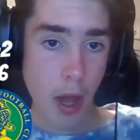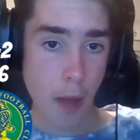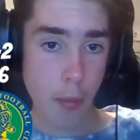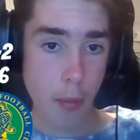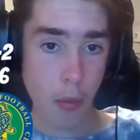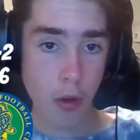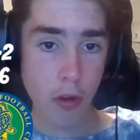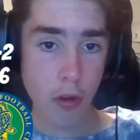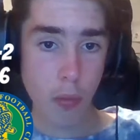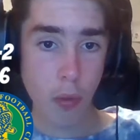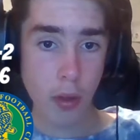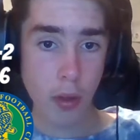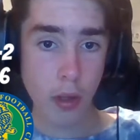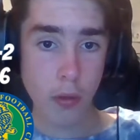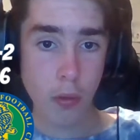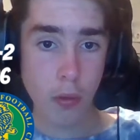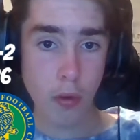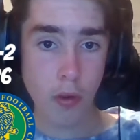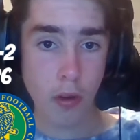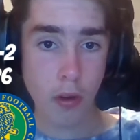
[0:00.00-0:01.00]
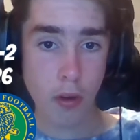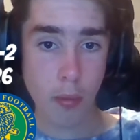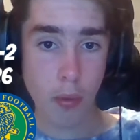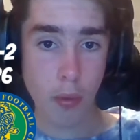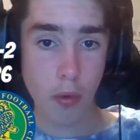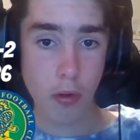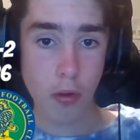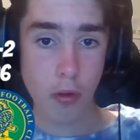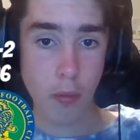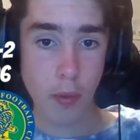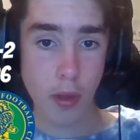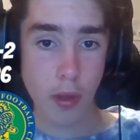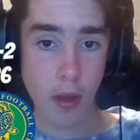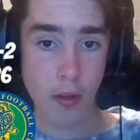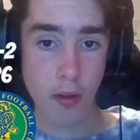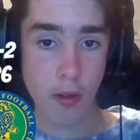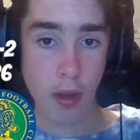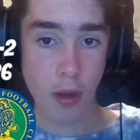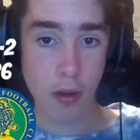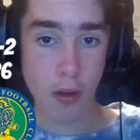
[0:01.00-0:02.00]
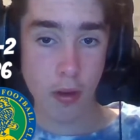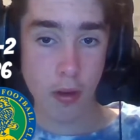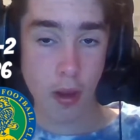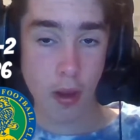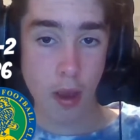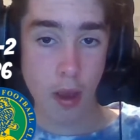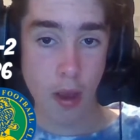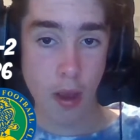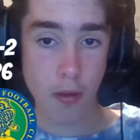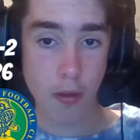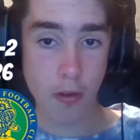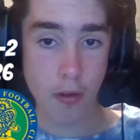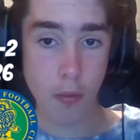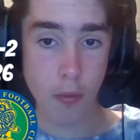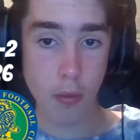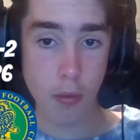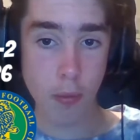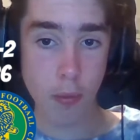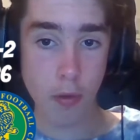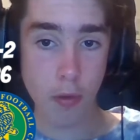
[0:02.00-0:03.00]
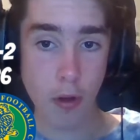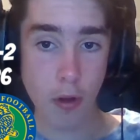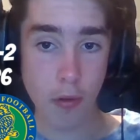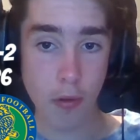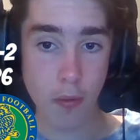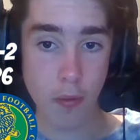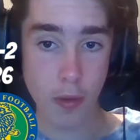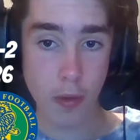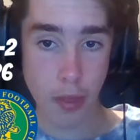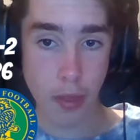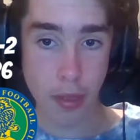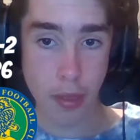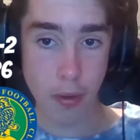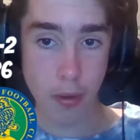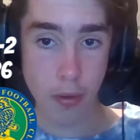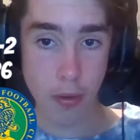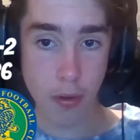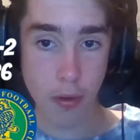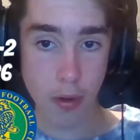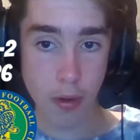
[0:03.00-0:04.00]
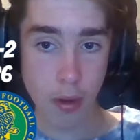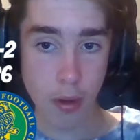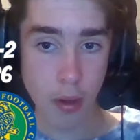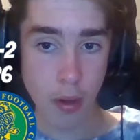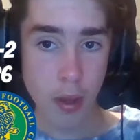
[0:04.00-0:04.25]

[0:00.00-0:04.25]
Our boys were a little disappointed with their second and stilled themselves for the third.